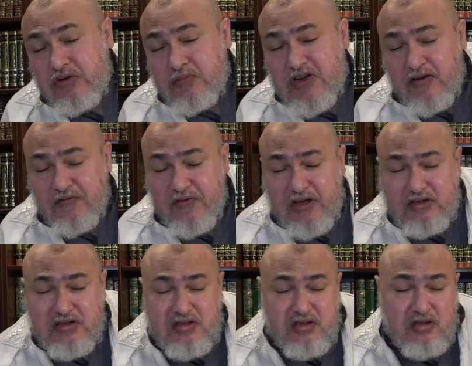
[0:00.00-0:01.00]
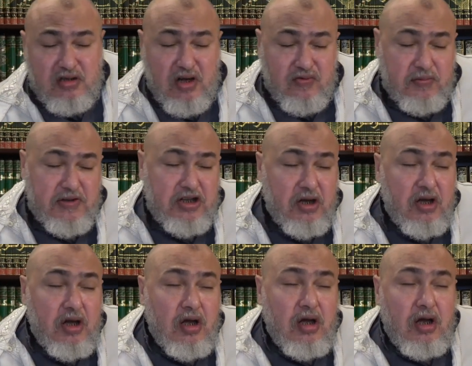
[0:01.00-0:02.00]
ibn Affan's government,
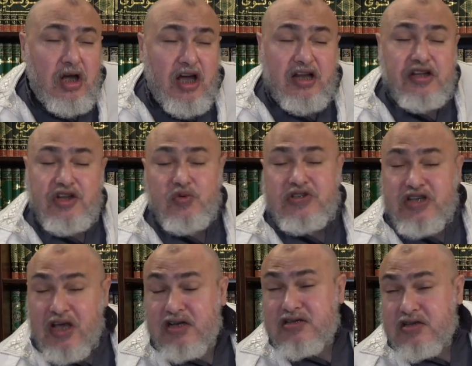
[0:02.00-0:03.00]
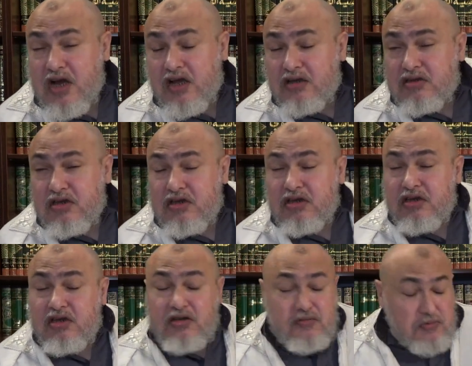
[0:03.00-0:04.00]
and he was exiled.
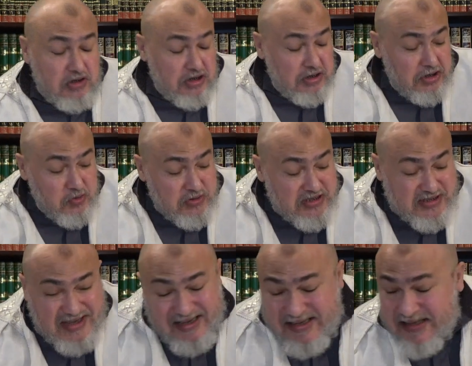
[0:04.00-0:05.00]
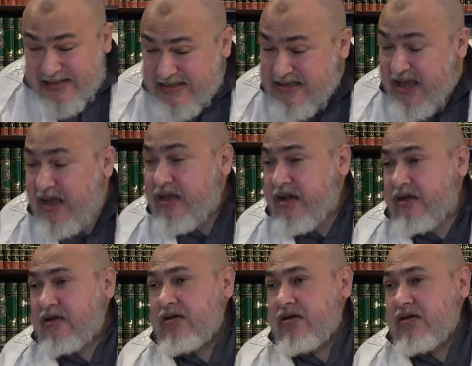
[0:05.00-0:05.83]
He was citing this ayah.